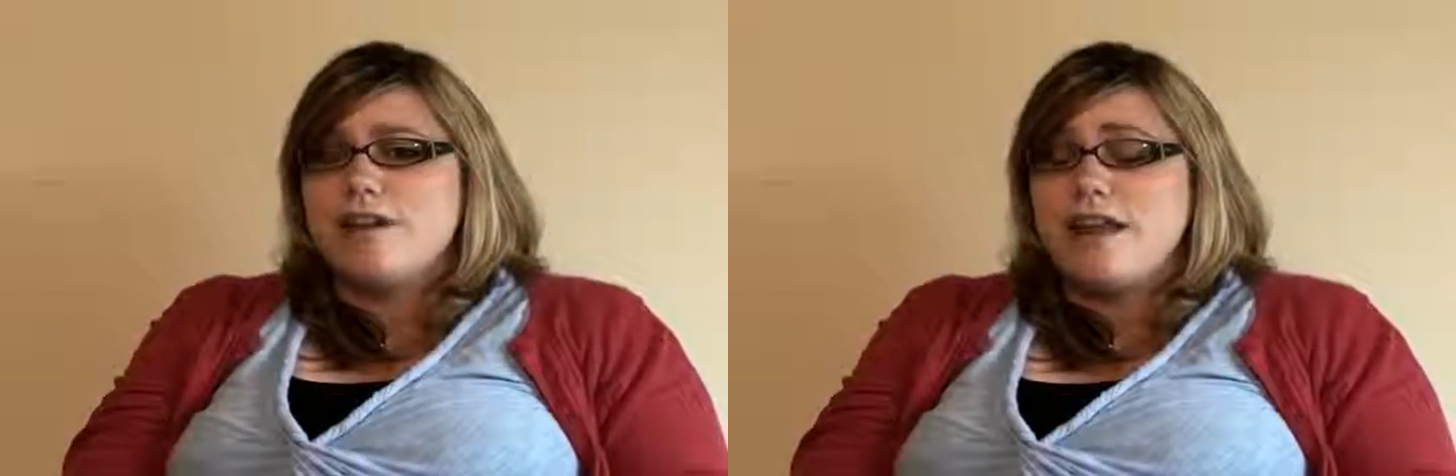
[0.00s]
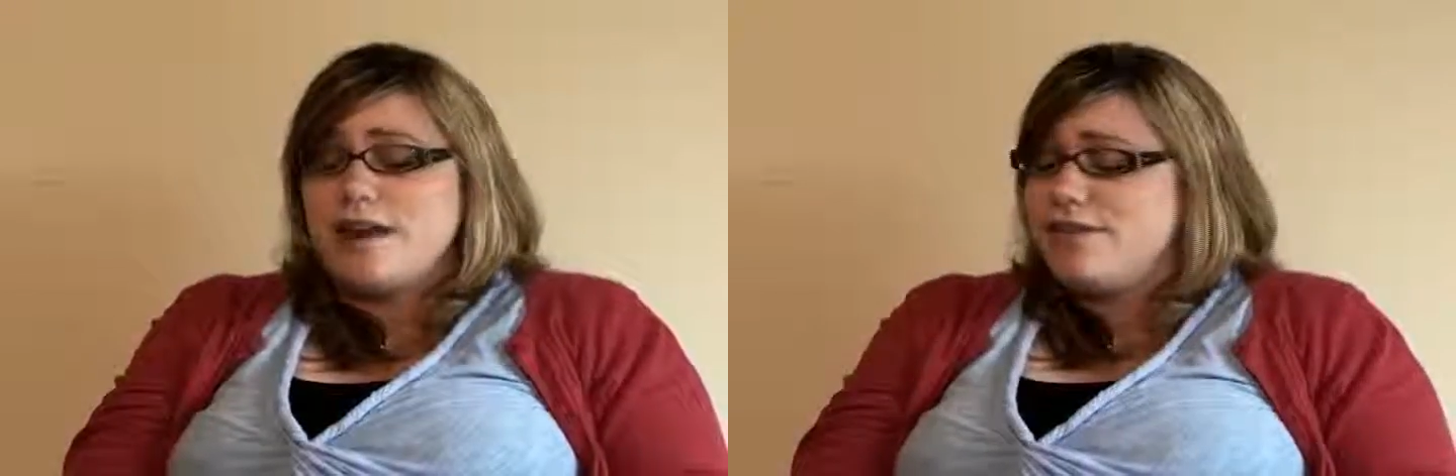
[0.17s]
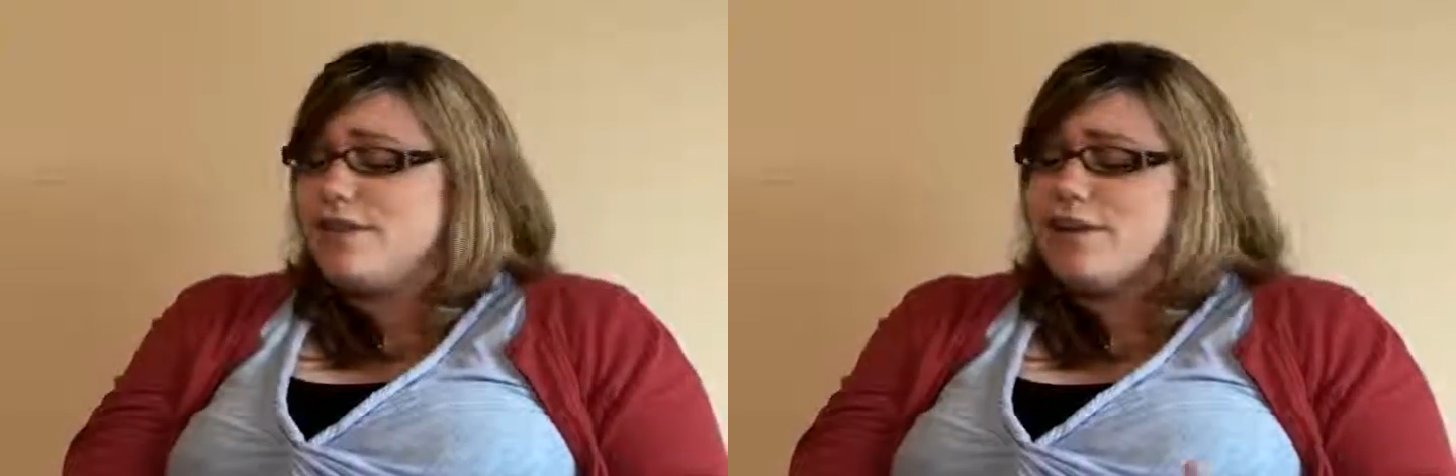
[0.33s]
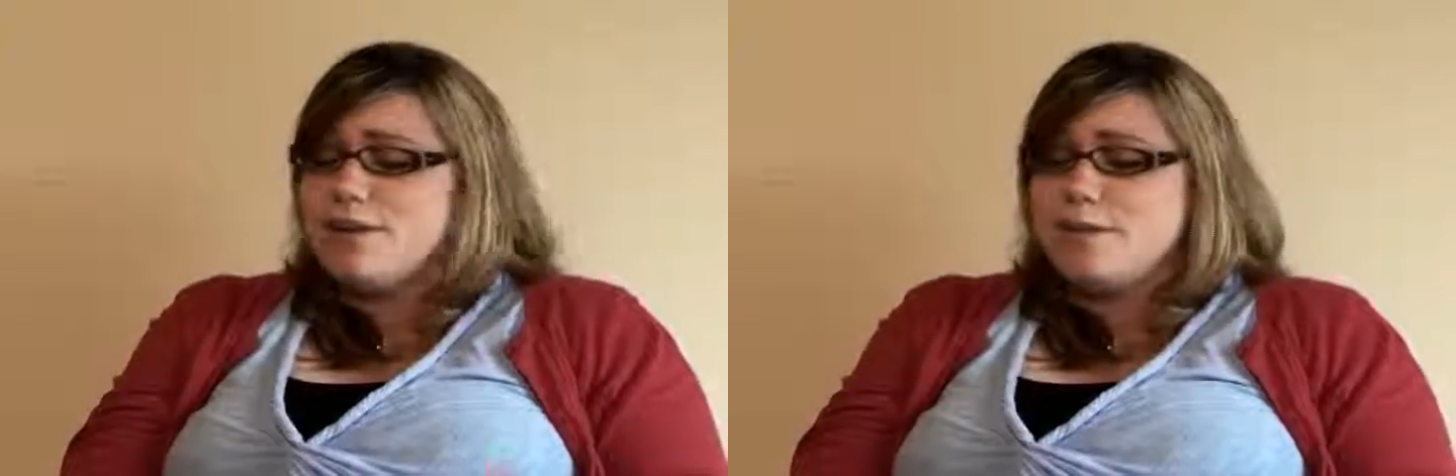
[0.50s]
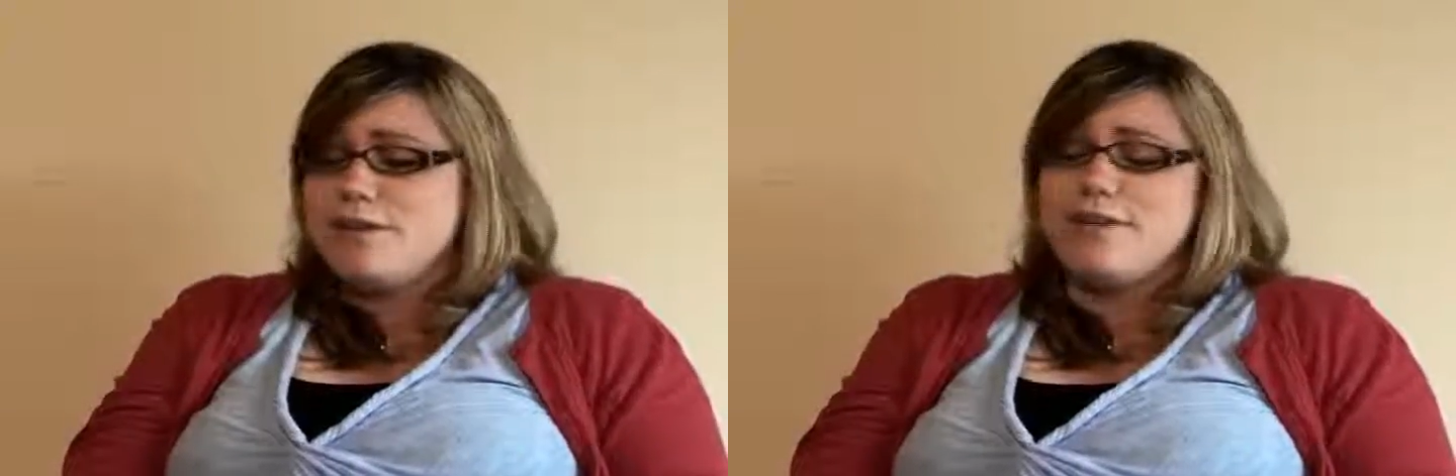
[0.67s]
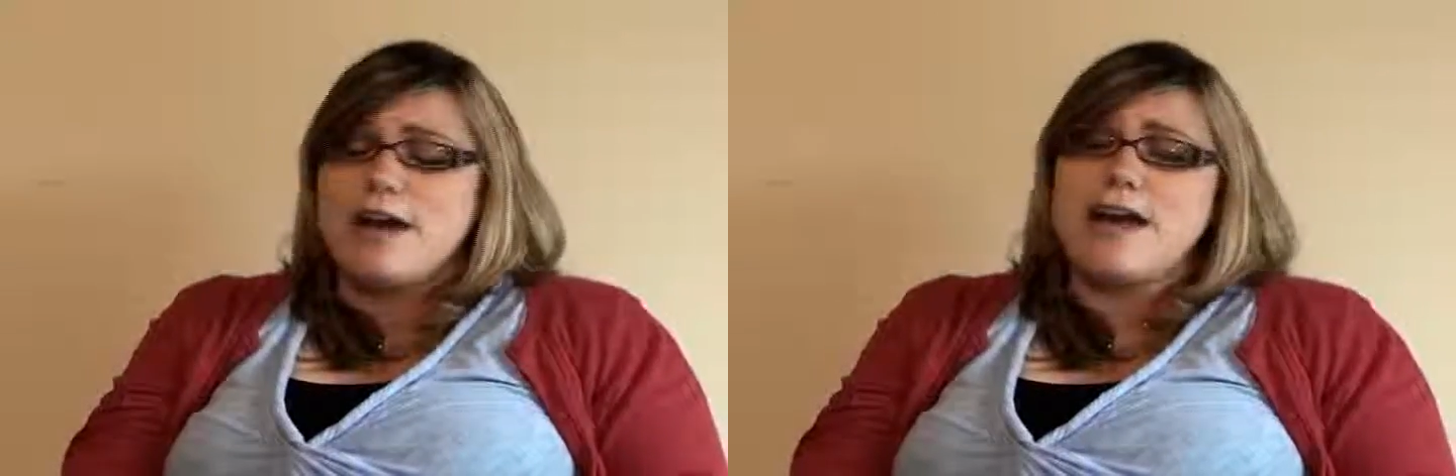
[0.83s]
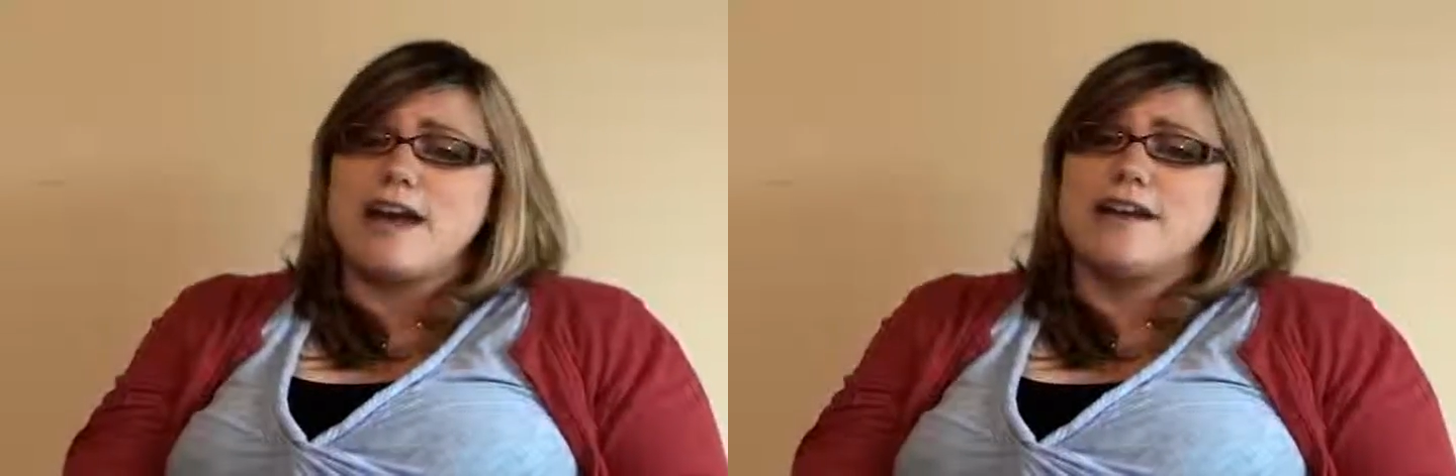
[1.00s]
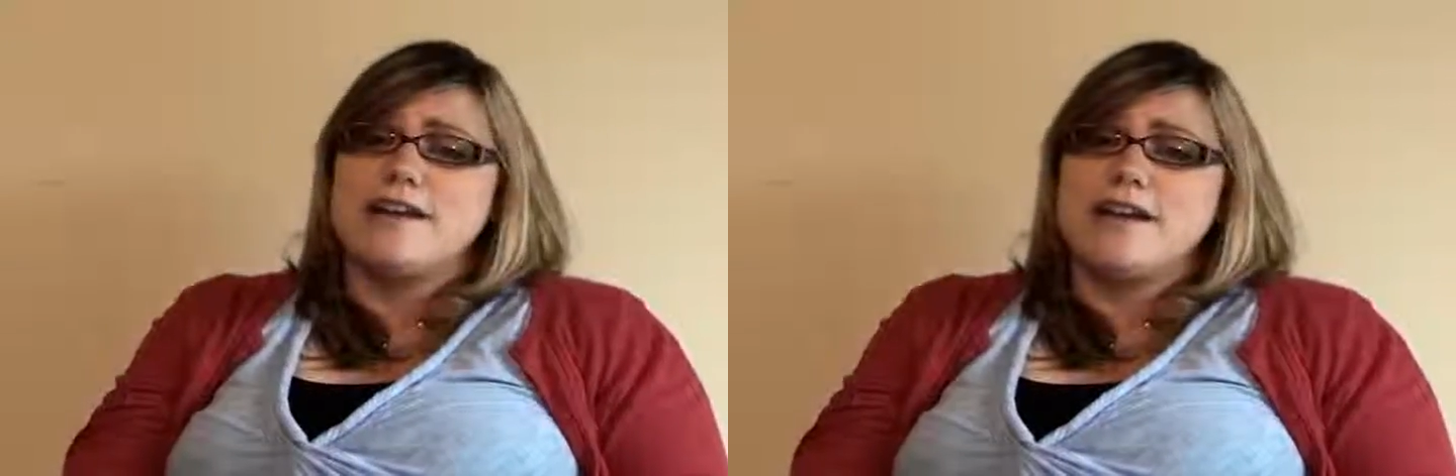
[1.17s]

and I think it'll be fine.